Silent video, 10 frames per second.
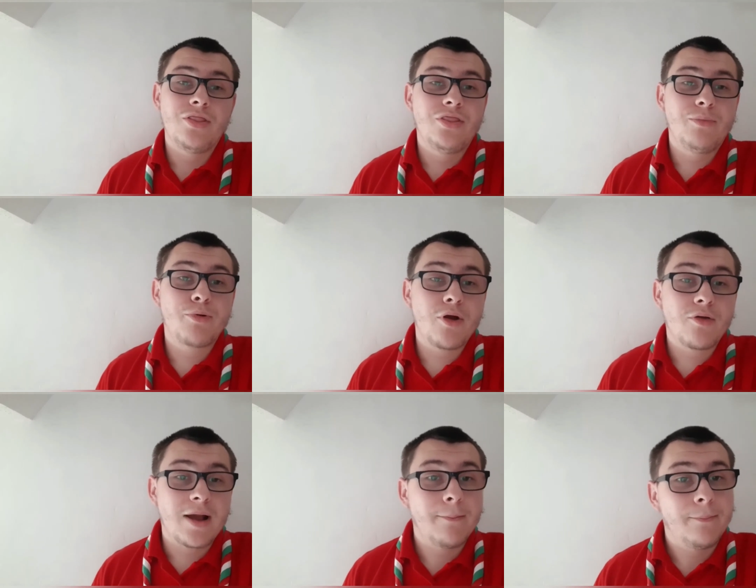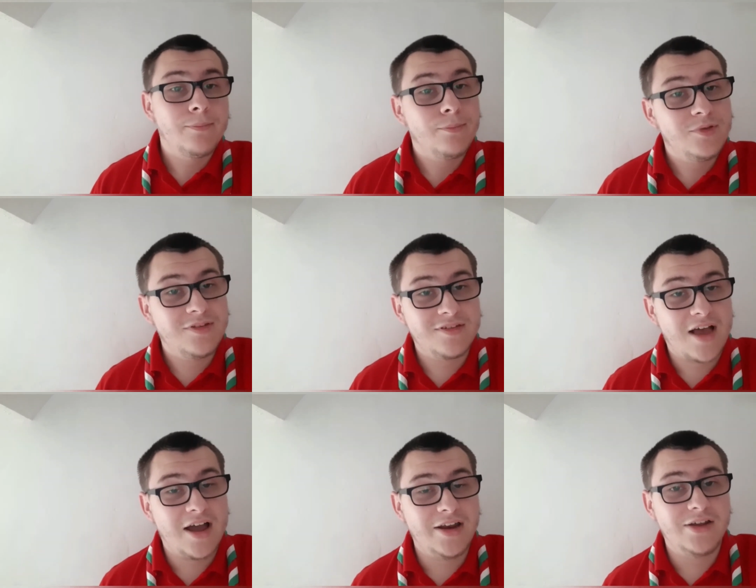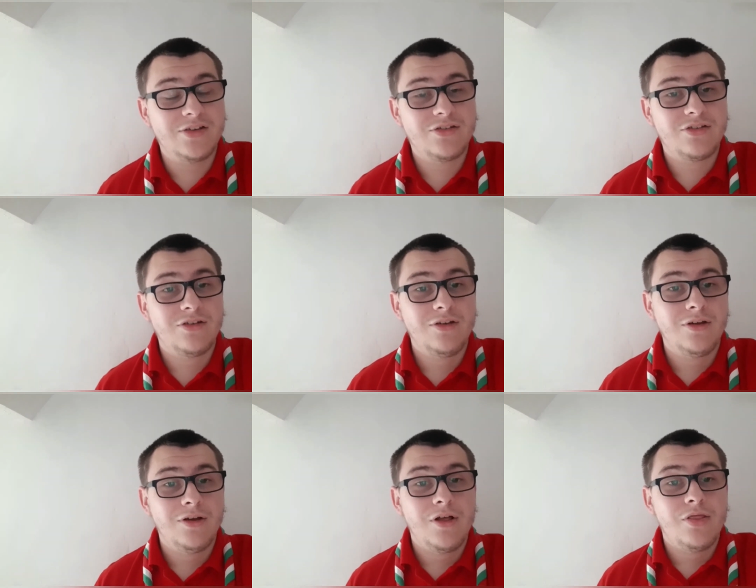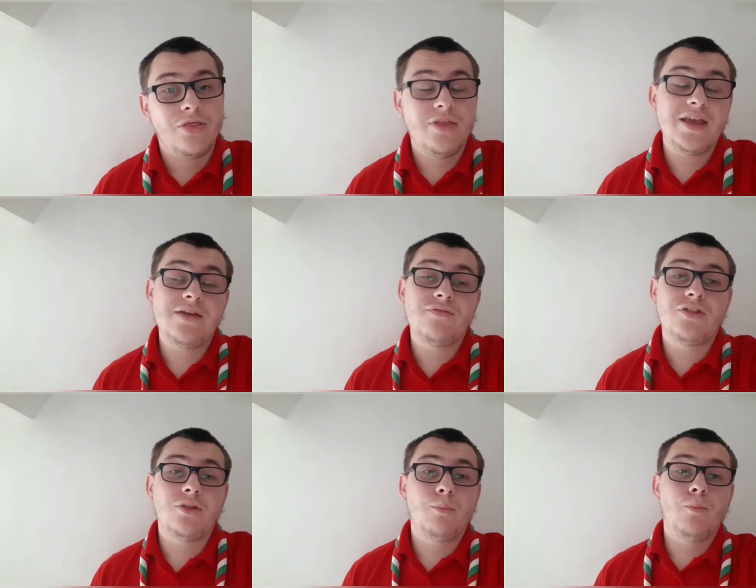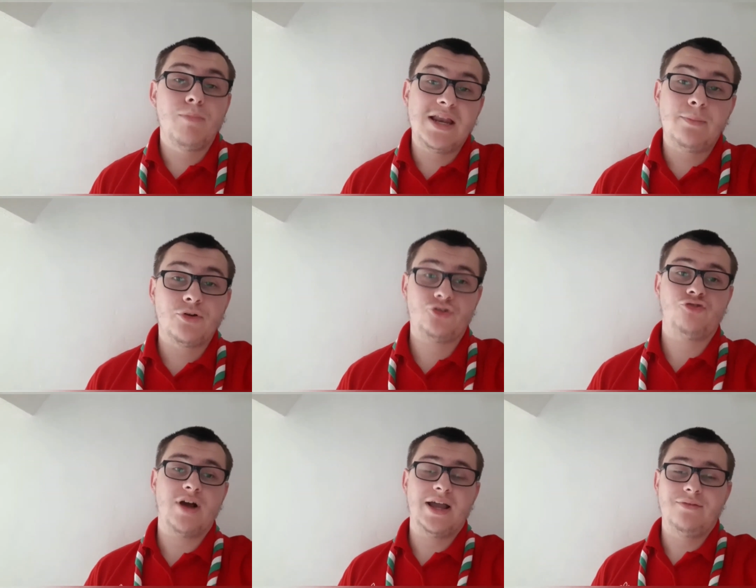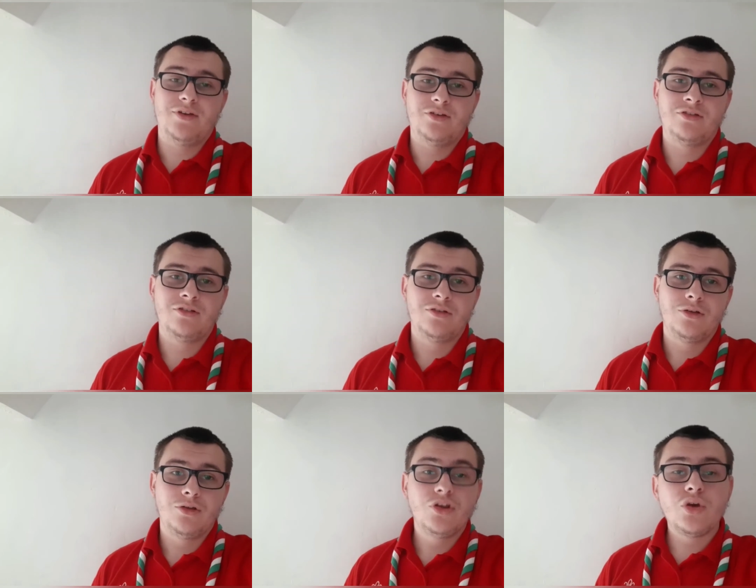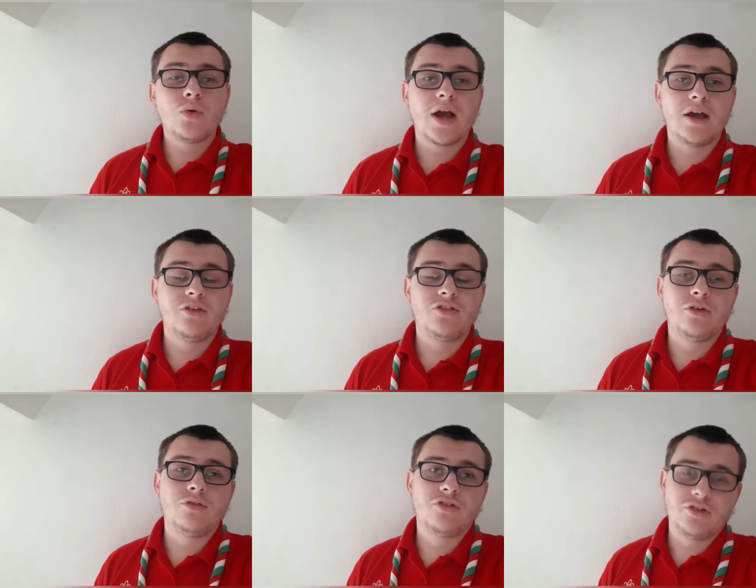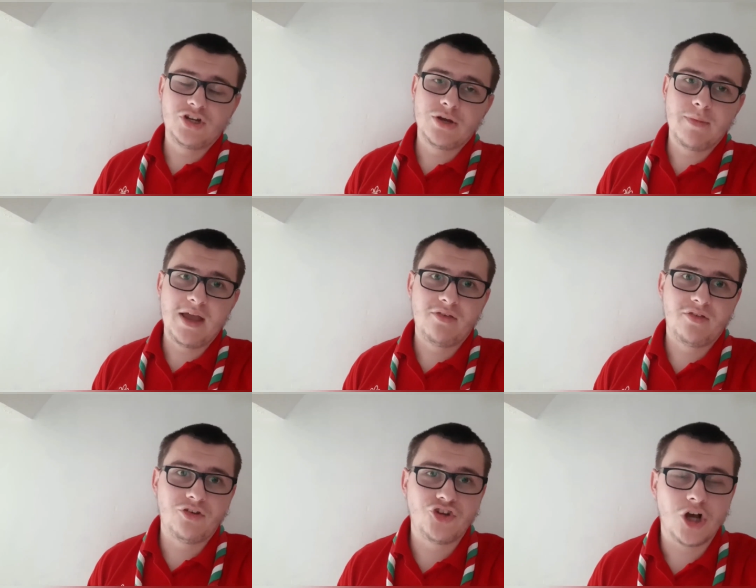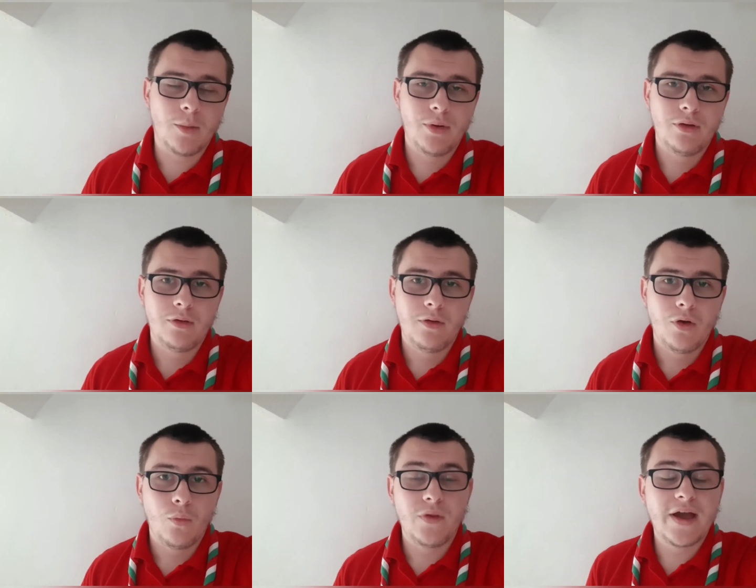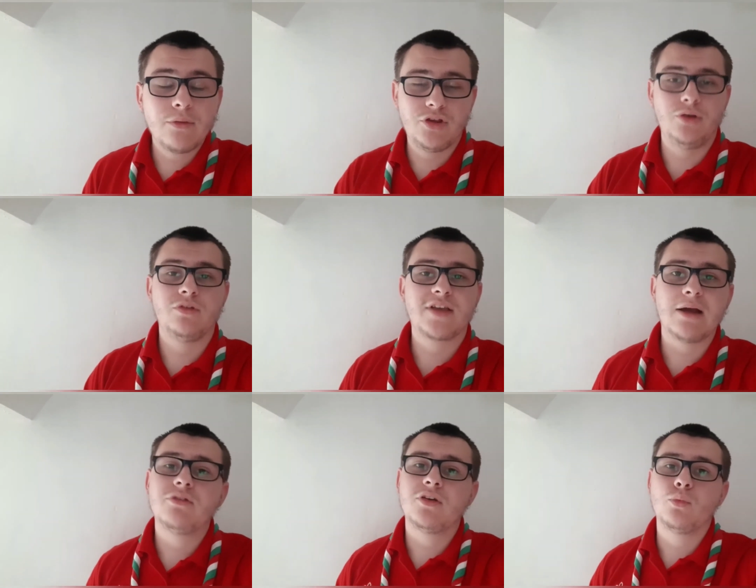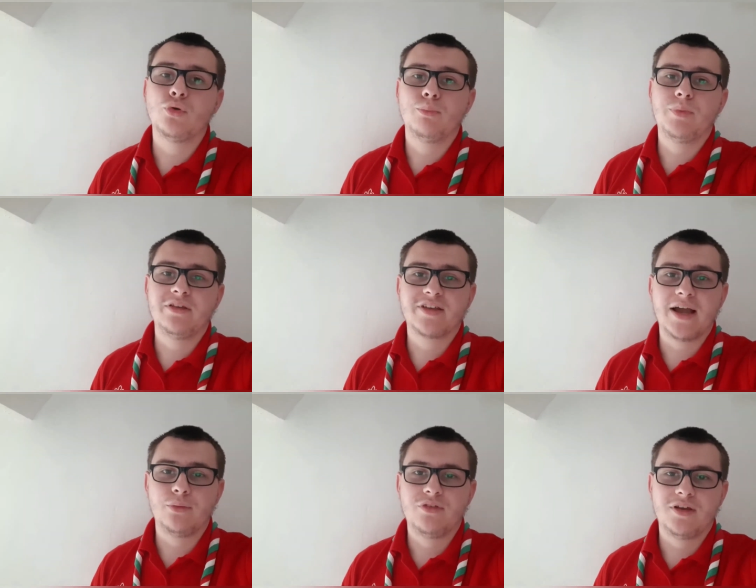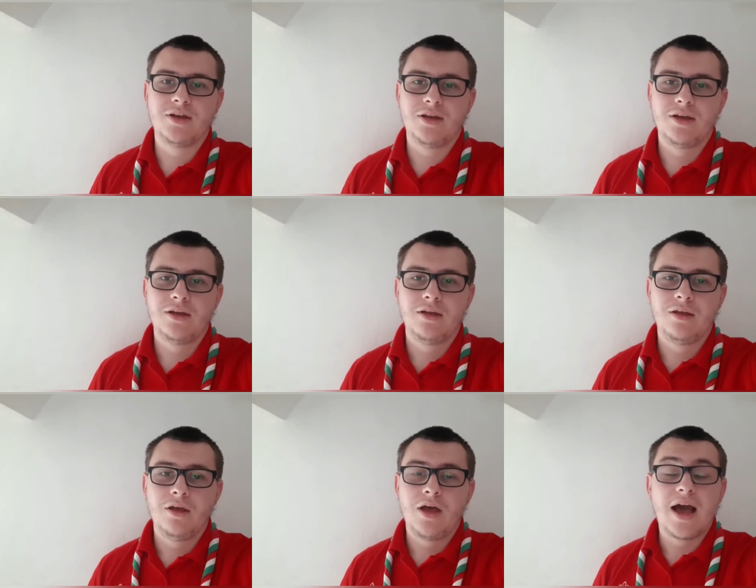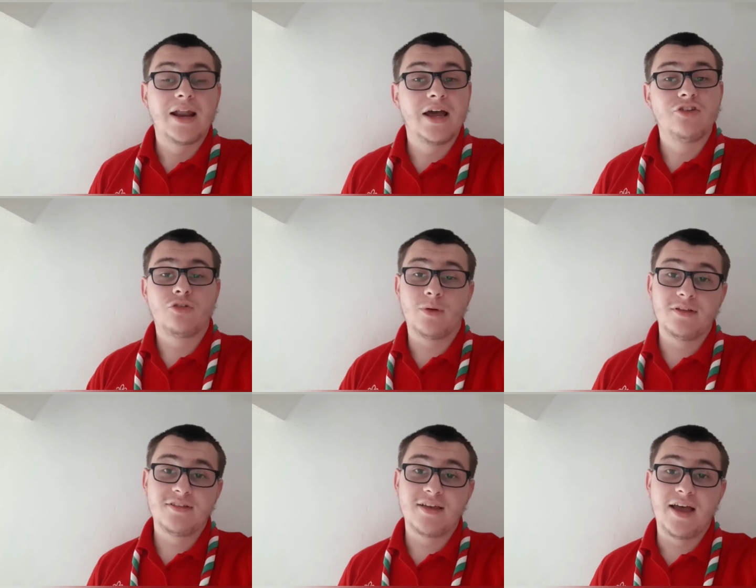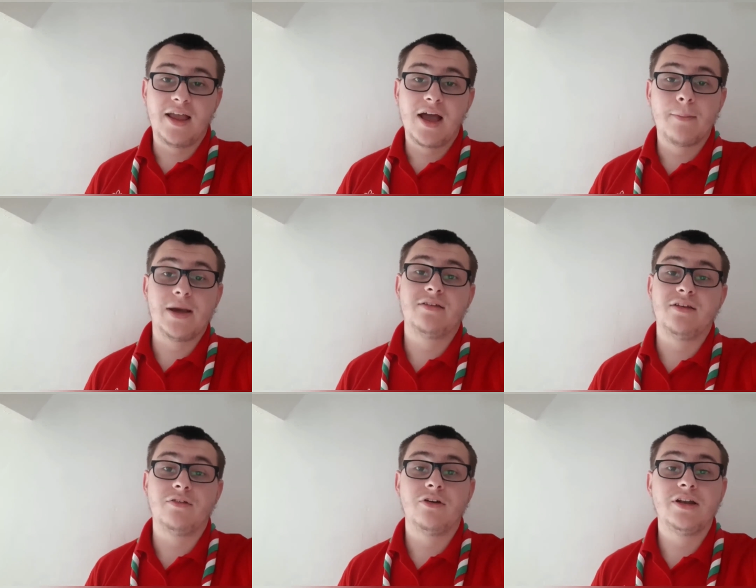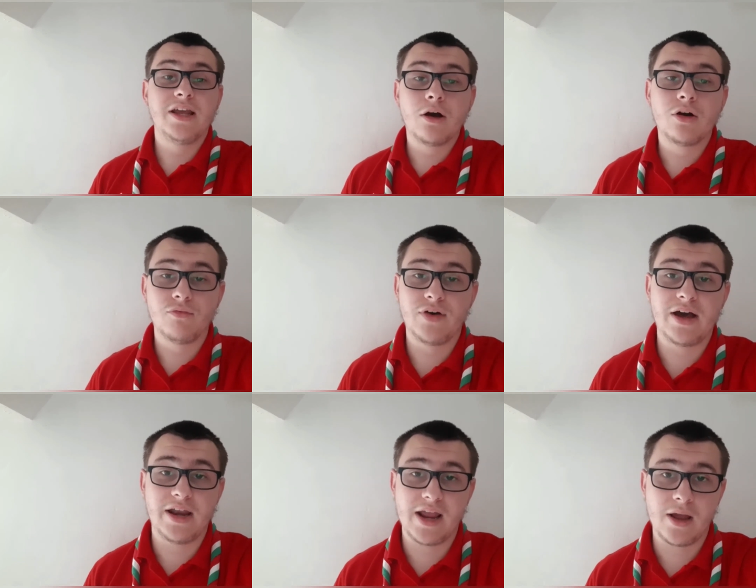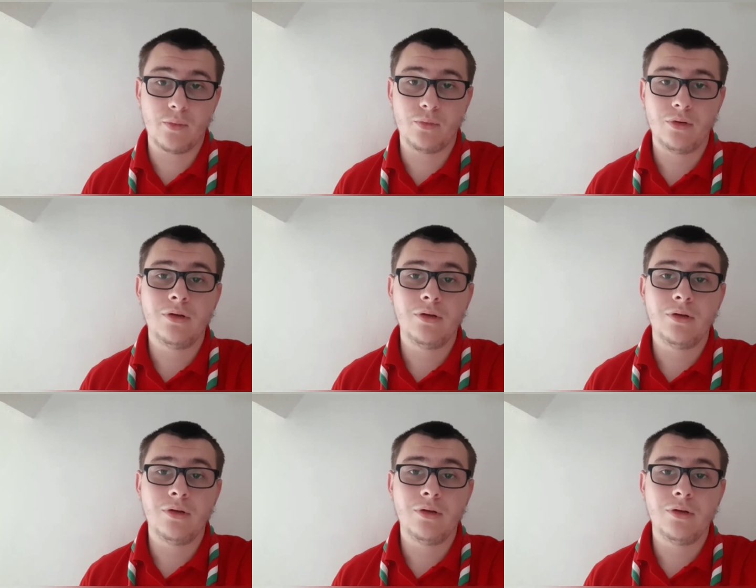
the program designers, even the minibus drivers. You guys do such an amazing job. Without you, scouting wouldn't be scouting. And I just want to say a massive diolch yn fawr iawn.